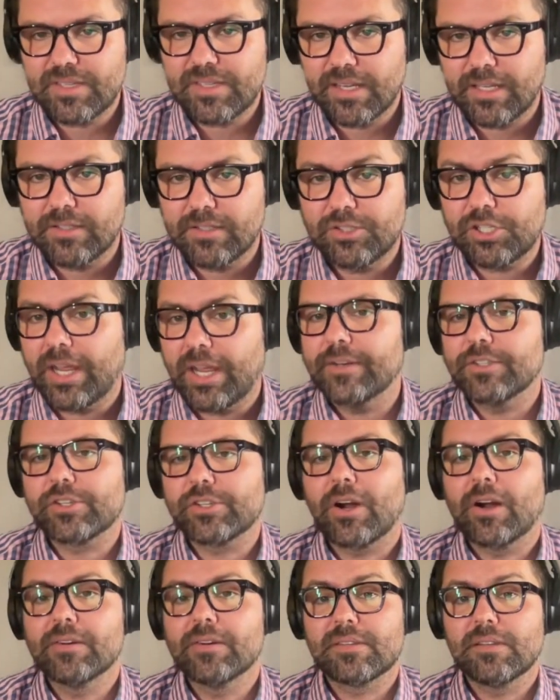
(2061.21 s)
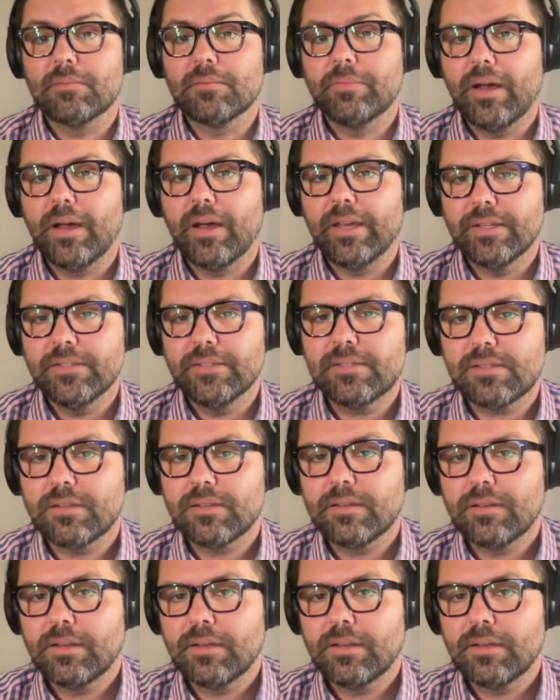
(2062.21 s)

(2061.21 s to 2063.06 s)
It can change hearts and minds.